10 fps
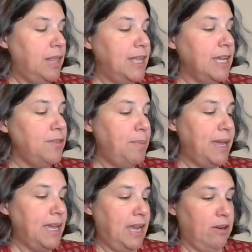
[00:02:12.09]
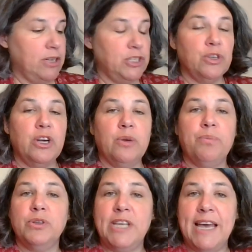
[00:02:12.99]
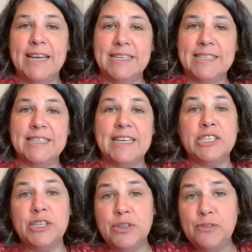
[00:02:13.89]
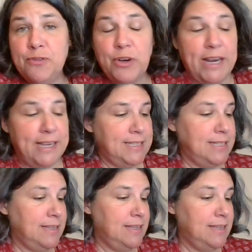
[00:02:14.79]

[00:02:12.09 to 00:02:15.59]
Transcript: Think of the main character or protagonist as a good friend.